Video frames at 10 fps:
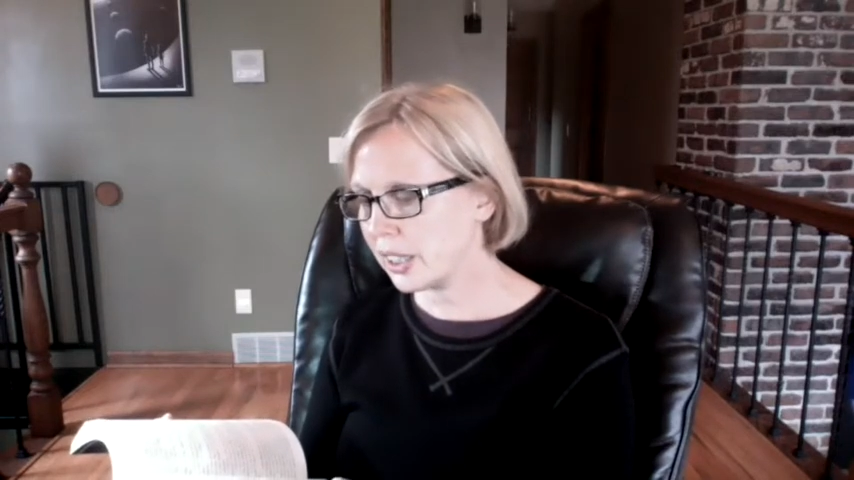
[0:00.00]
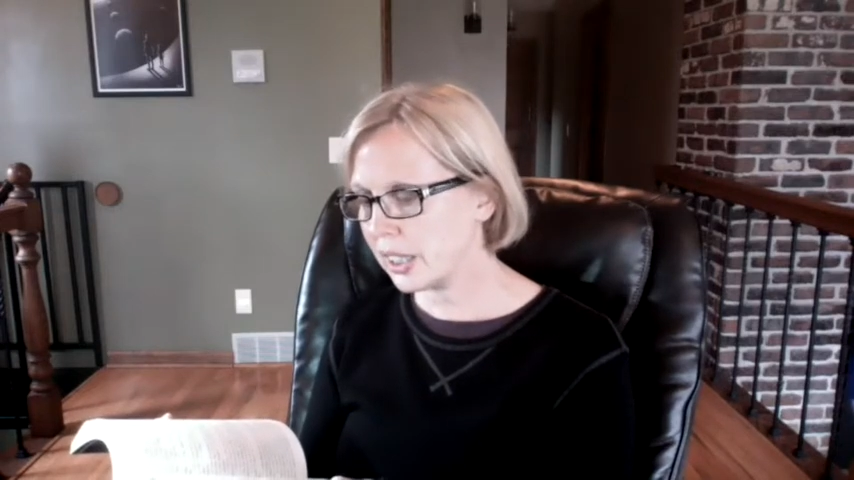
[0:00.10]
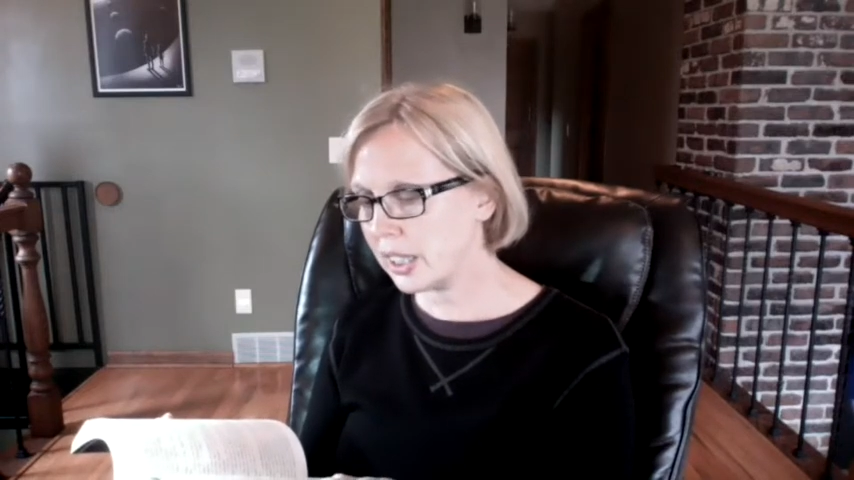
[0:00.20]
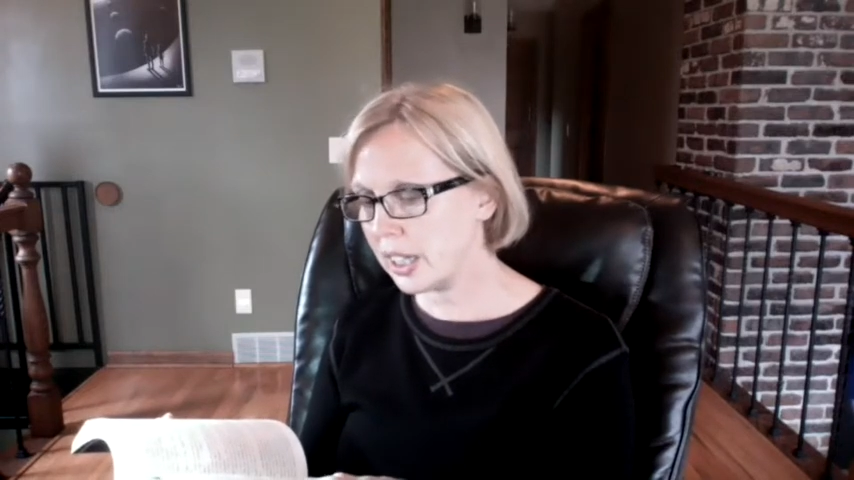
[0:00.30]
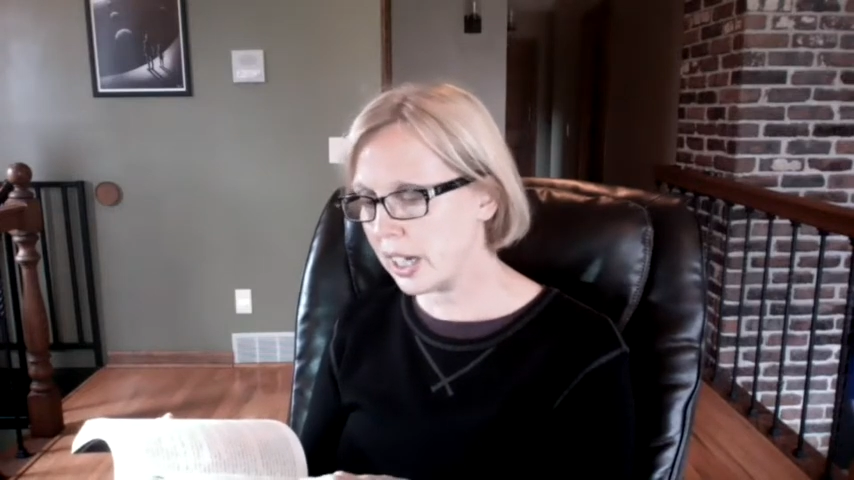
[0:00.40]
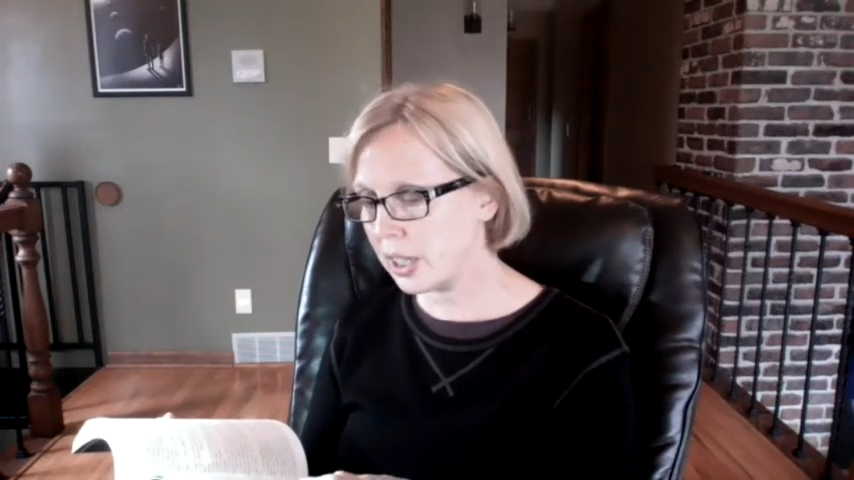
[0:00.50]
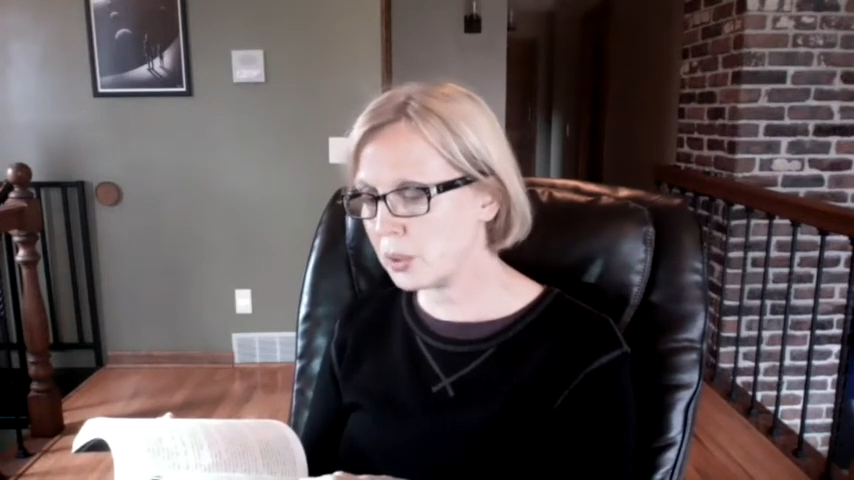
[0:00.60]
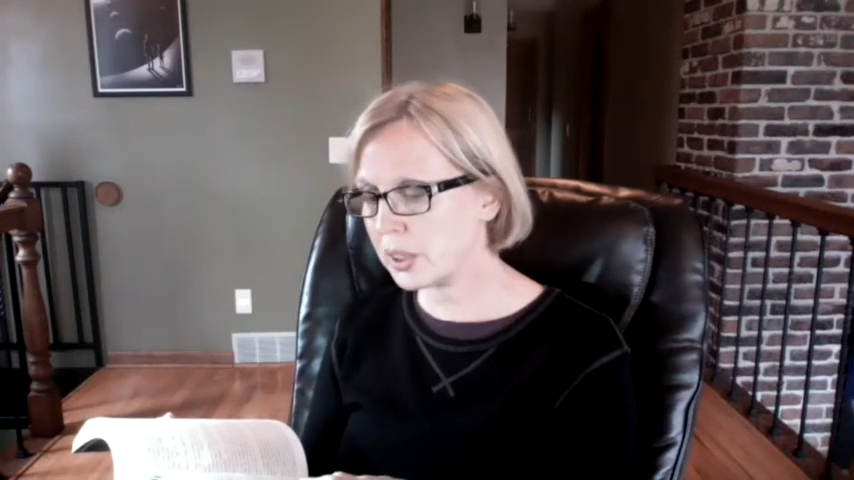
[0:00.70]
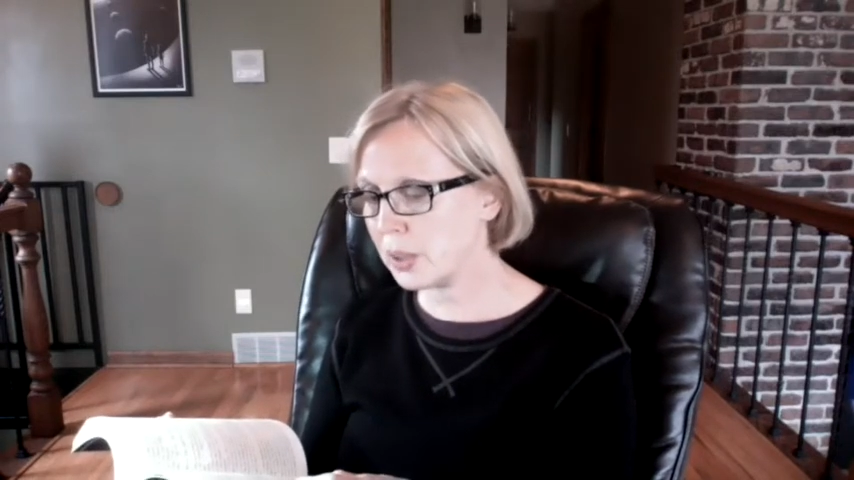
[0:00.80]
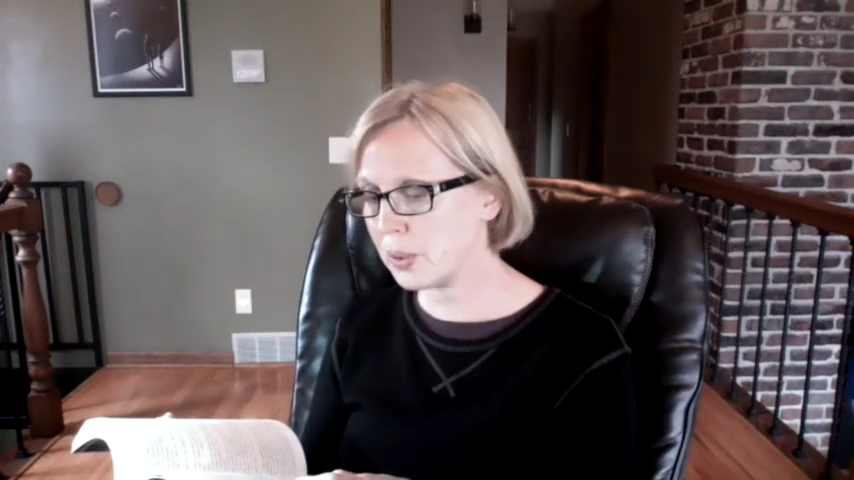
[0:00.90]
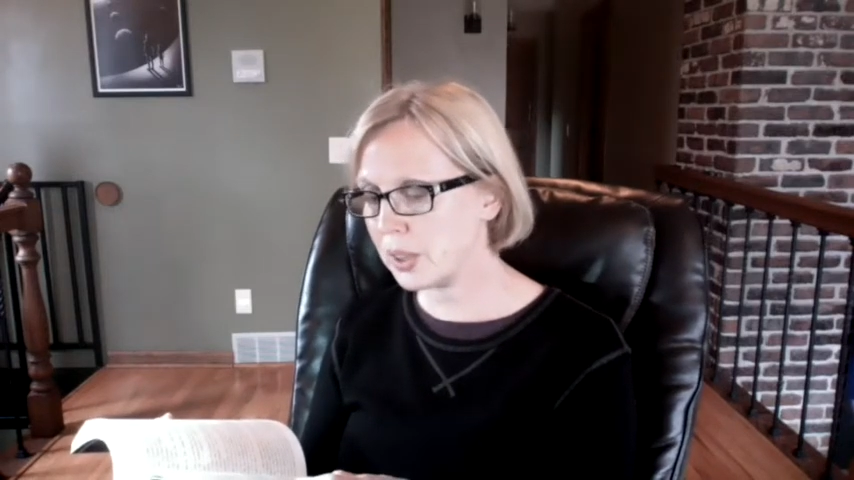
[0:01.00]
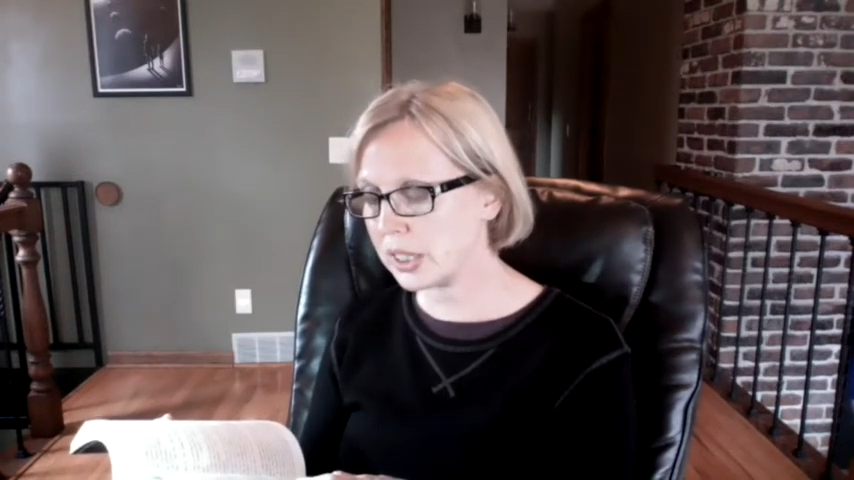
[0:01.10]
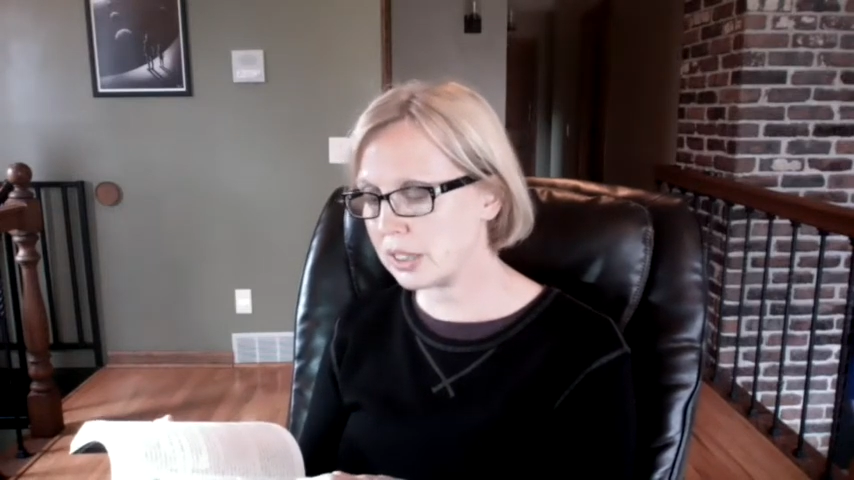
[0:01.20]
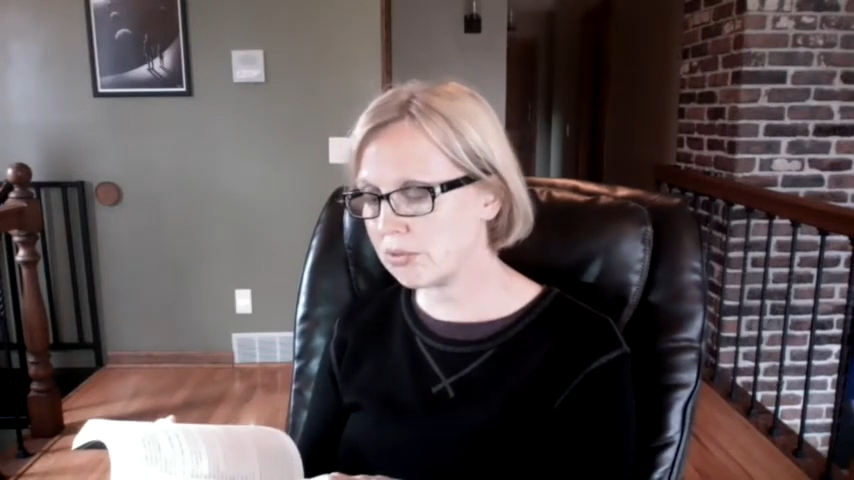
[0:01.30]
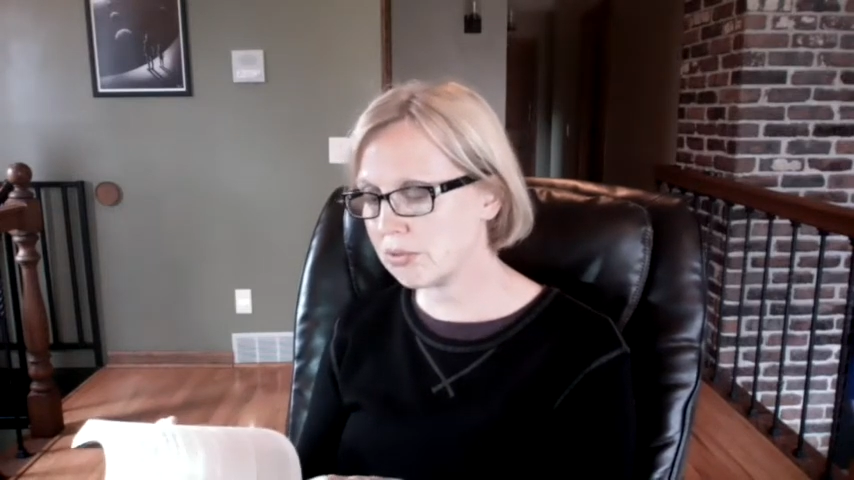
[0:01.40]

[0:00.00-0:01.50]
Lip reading: he had what they wanted,